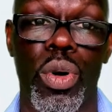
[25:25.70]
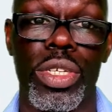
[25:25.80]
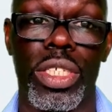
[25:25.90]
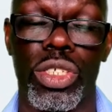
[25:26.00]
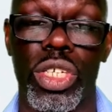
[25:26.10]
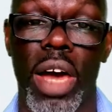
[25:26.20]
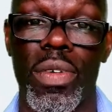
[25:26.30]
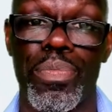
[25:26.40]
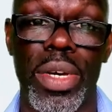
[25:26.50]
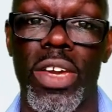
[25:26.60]
points. It's going to
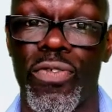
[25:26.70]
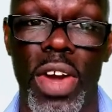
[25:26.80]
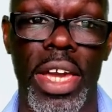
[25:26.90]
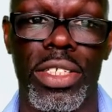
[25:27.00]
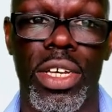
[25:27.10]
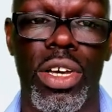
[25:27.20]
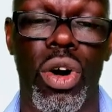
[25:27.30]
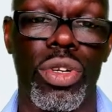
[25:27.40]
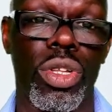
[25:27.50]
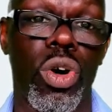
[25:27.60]
have a big effect
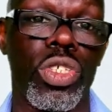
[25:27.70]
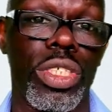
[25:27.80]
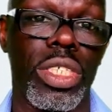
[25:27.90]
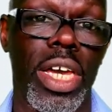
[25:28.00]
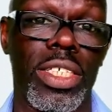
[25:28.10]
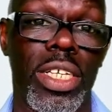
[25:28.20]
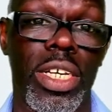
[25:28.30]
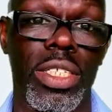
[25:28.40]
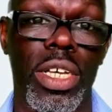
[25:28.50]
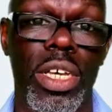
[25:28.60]
on the large
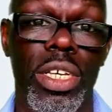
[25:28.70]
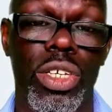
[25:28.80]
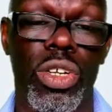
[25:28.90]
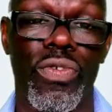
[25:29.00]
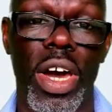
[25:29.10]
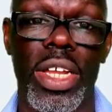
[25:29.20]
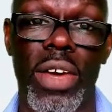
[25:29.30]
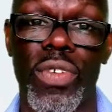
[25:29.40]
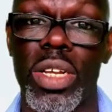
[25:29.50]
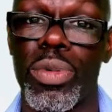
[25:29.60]
intestine. You're going to find
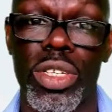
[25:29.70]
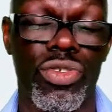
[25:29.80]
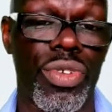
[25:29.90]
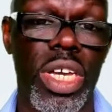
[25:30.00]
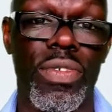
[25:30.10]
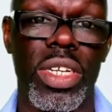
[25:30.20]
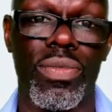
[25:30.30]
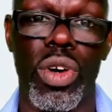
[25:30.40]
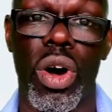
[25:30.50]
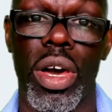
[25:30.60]
that if anybody's grieving,
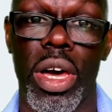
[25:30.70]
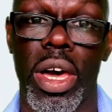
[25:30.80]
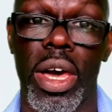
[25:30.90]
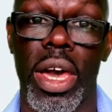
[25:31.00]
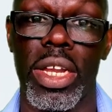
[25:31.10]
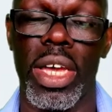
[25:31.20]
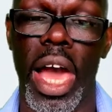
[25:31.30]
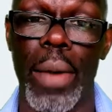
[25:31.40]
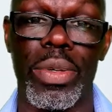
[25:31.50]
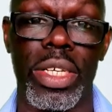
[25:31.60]
they've got any
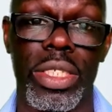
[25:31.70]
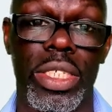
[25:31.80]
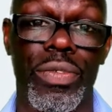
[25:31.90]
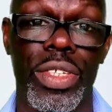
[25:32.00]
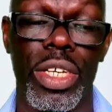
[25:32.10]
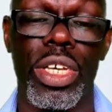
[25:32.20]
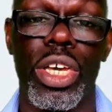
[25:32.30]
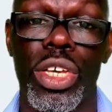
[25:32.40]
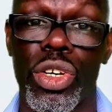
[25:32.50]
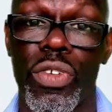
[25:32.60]
hypersensitivity,
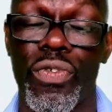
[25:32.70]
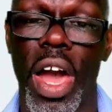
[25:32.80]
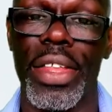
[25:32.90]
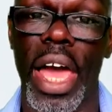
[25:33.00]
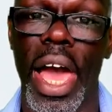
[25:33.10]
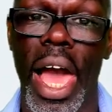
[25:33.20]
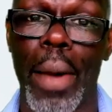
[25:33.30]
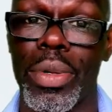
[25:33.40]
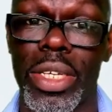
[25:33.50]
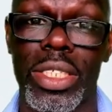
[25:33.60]
you're going to find that
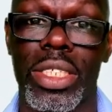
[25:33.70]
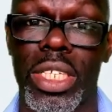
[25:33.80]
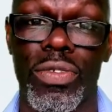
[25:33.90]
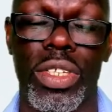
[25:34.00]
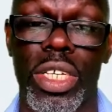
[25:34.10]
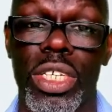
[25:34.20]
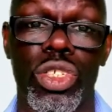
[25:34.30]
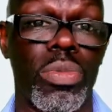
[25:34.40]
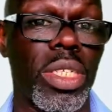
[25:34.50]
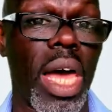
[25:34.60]
hypersensitivity is
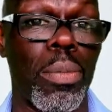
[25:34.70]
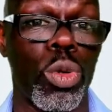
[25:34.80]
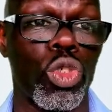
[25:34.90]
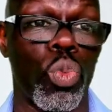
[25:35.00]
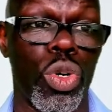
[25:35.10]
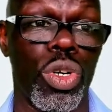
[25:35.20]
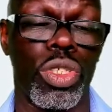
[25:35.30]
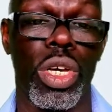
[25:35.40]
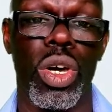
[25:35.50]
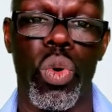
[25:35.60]
going to be that much
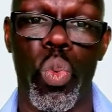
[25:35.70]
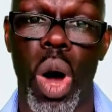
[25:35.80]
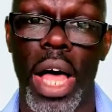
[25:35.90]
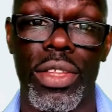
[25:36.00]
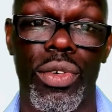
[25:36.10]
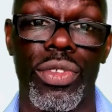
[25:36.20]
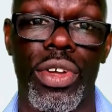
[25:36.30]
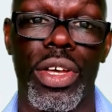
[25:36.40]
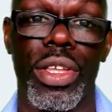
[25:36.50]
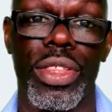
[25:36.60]
worse while they're
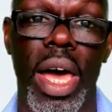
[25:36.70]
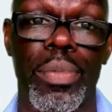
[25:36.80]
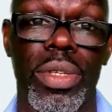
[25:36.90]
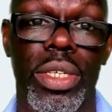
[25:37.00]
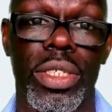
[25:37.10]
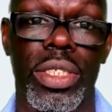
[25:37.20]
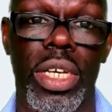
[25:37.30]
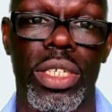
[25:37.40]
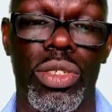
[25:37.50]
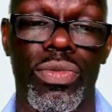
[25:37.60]
under that particular
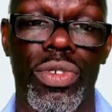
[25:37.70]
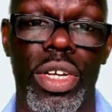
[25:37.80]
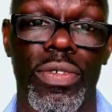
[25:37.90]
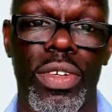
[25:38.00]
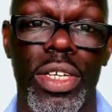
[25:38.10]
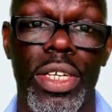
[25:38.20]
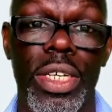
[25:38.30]
state of grief.